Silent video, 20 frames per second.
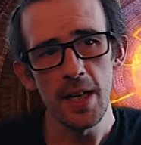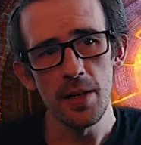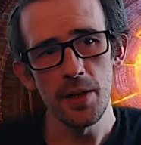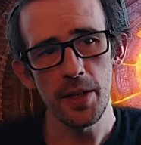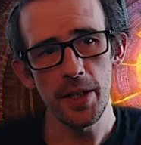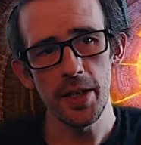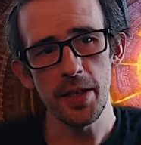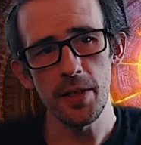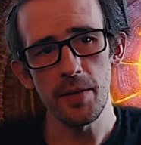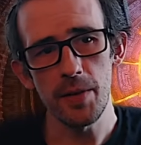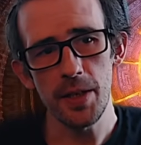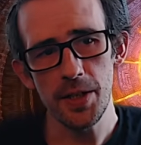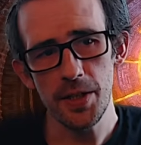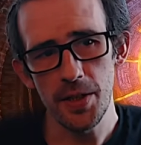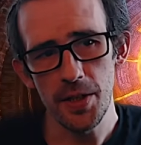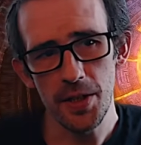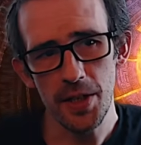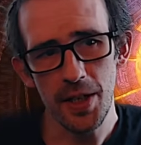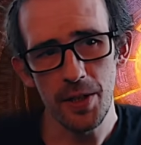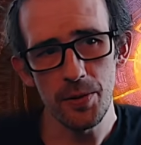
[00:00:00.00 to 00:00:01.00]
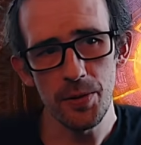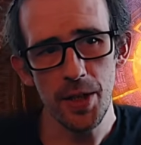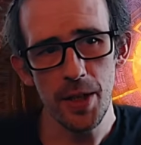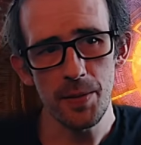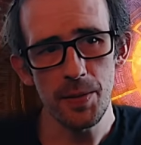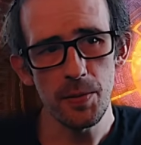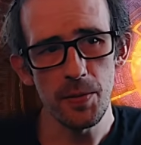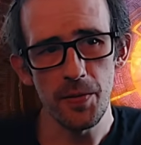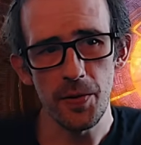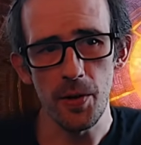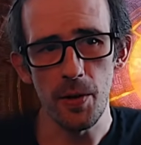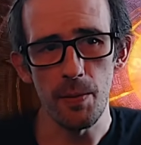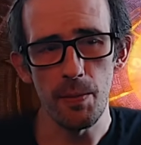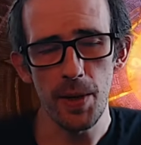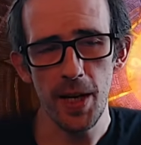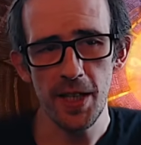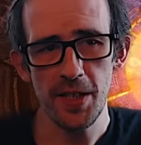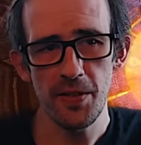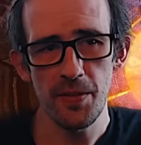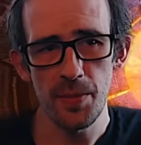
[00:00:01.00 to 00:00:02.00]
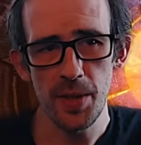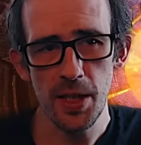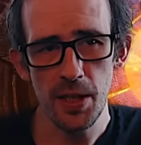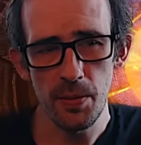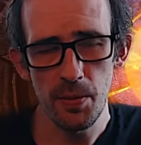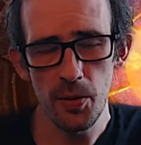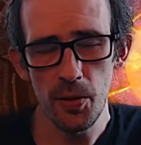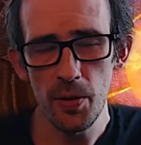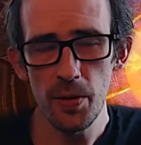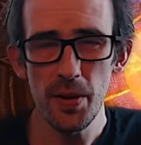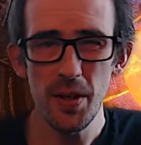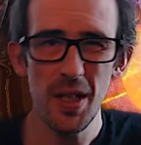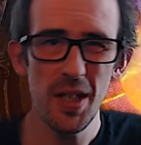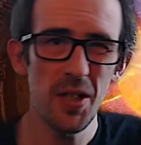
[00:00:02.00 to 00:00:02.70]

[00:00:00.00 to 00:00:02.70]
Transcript: Looking at the rest of the skill gems, we've got Blasphemy support.